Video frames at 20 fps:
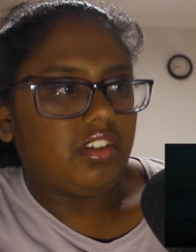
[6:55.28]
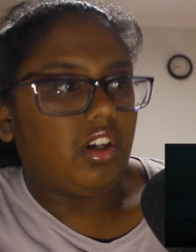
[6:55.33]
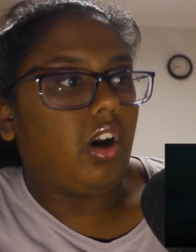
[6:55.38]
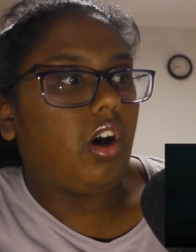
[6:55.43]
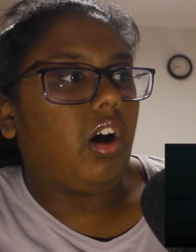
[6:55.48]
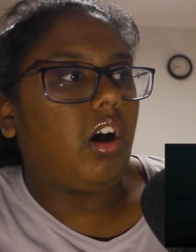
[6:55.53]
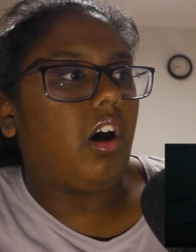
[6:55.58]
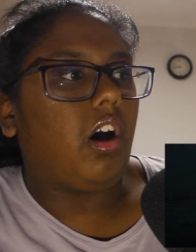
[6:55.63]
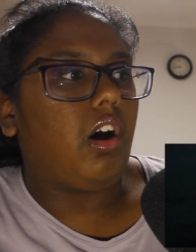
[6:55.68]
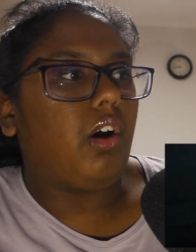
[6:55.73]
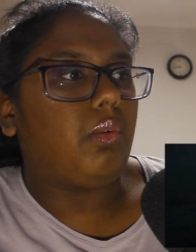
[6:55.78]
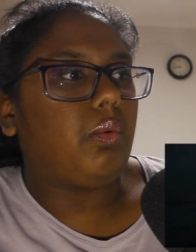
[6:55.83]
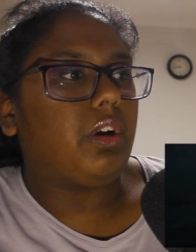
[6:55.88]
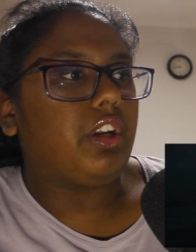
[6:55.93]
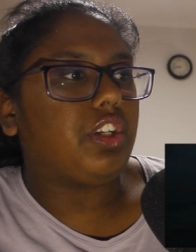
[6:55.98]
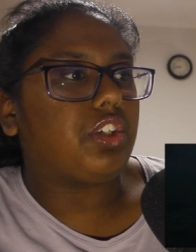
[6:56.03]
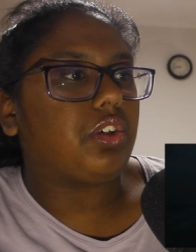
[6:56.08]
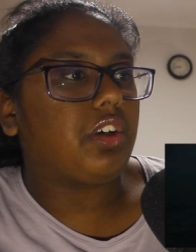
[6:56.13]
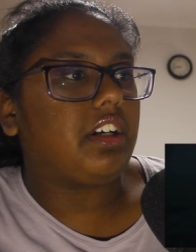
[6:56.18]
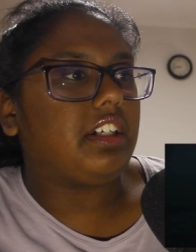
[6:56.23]
Oh,
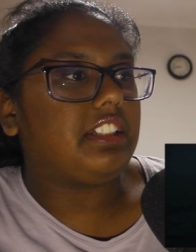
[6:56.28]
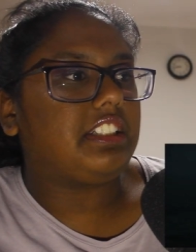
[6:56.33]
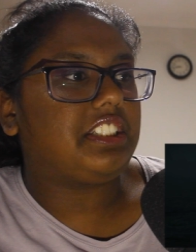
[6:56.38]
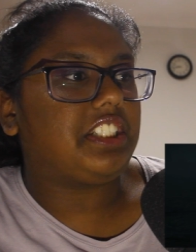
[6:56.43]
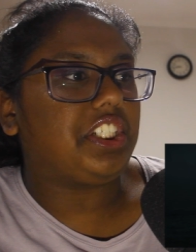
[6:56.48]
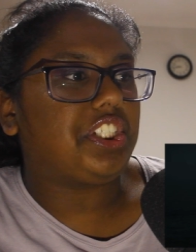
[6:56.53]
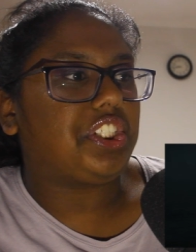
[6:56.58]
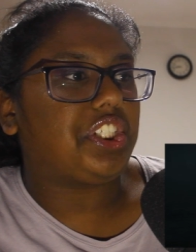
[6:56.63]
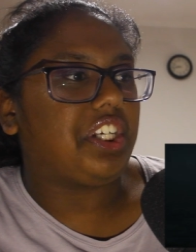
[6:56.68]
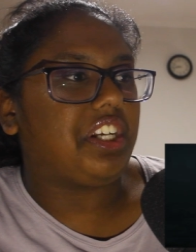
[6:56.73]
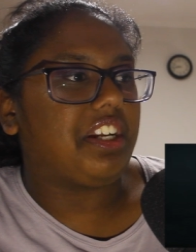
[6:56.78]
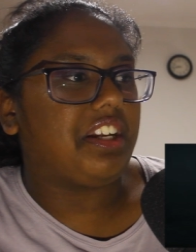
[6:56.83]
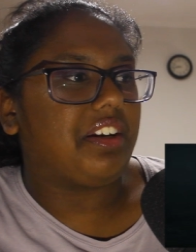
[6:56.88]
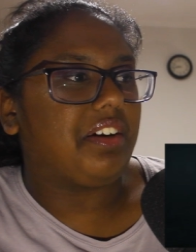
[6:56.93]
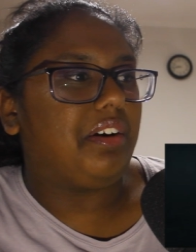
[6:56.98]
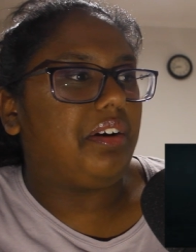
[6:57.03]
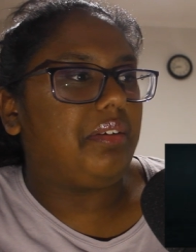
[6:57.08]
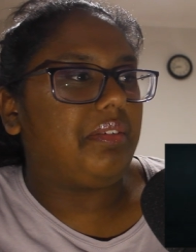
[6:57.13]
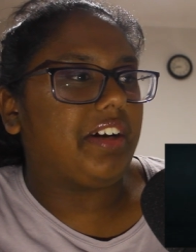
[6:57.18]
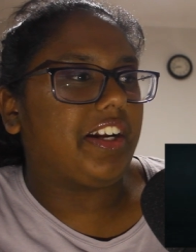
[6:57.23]
what a transition!
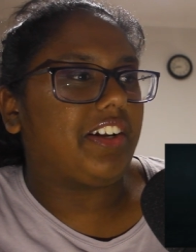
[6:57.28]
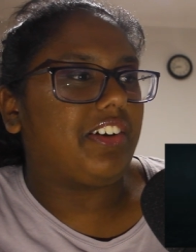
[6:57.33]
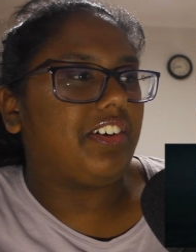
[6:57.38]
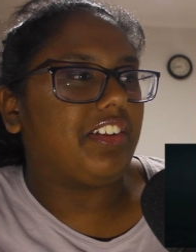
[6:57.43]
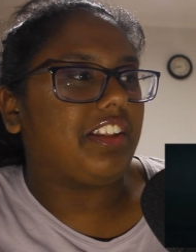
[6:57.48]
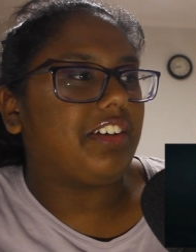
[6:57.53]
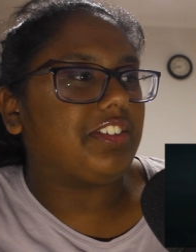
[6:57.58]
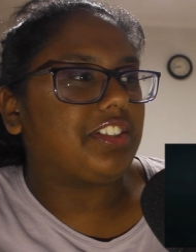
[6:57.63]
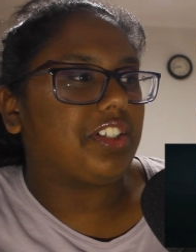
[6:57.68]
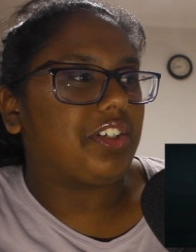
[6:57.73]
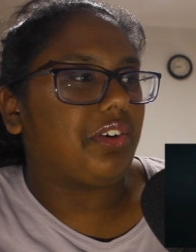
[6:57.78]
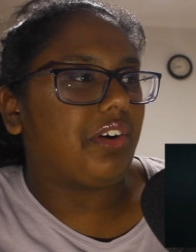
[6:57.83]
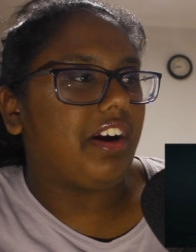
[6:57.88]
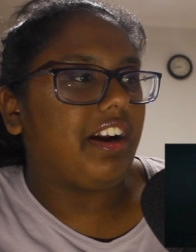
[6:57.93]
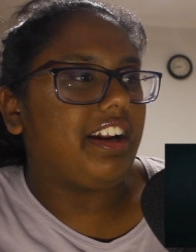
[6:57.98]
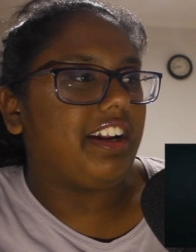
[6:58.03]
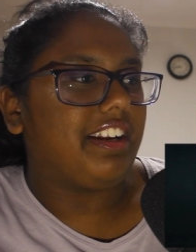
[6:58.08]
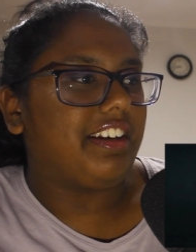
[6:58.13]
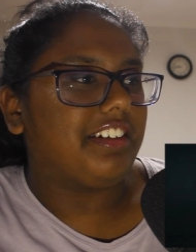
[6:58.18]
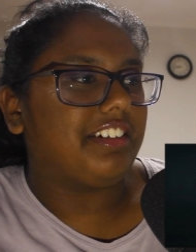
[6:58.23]
Oh my god, that was
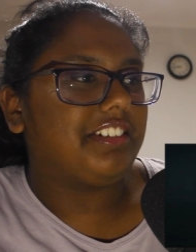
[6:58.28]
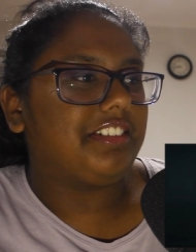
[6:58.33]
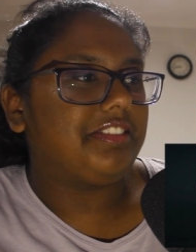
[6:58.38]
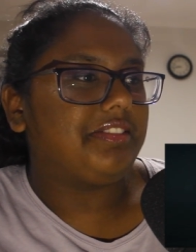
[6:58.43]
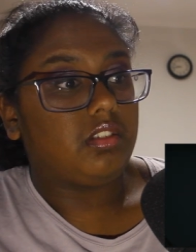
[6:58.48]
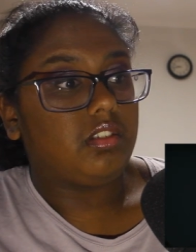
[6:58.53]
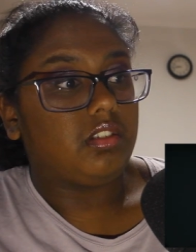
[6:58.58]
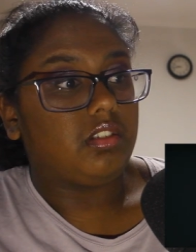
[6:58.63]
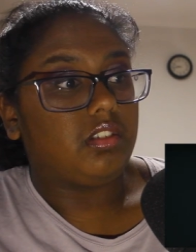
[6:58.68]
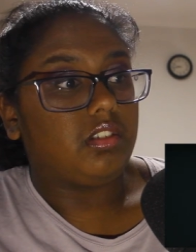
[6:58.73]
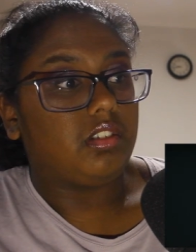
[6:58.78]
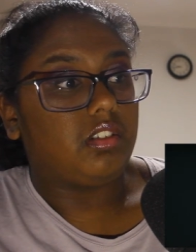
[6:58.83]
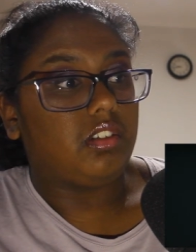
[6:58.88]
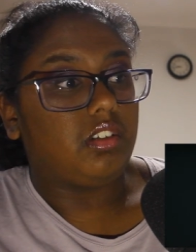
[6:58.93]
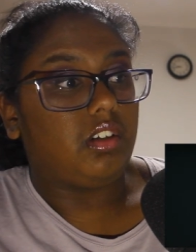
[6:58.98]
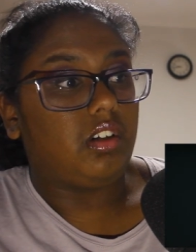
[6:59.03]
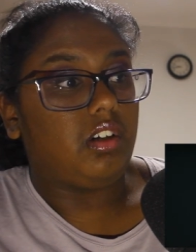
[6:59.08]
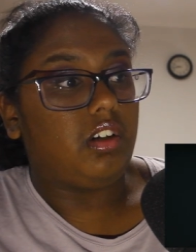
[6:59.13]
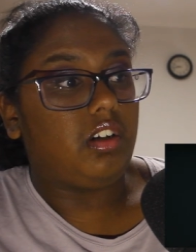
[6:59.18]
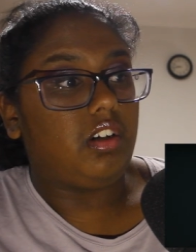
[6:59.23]
great.
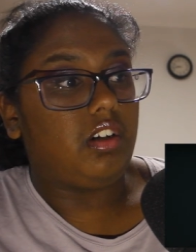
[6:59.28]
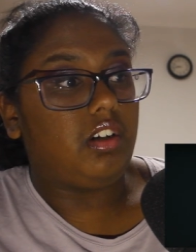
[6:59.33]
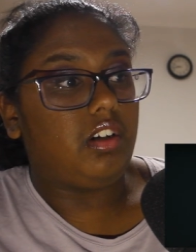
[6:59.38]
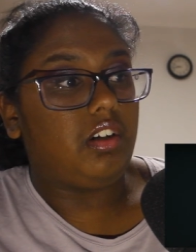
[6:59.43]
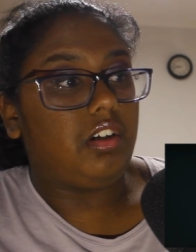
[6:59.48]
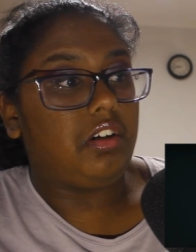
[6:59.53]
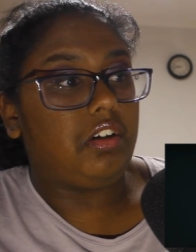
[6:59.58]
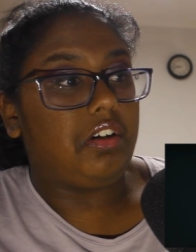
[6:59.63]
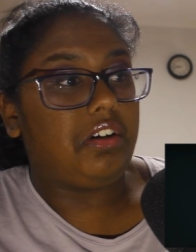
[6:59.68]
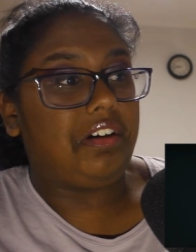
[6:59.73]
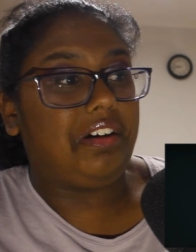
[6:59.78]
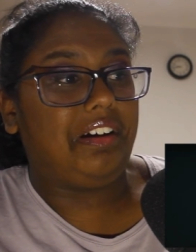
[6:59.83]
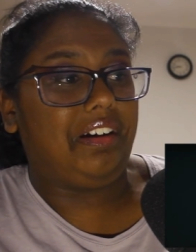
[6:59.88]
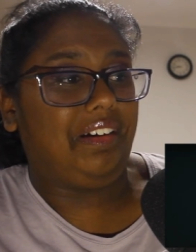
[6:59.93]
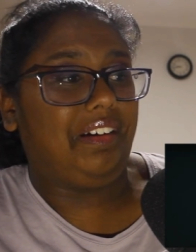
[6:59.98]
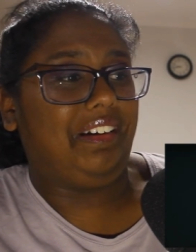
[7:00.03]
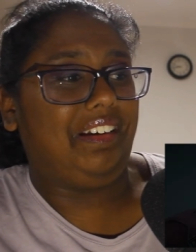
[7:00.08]
Oh!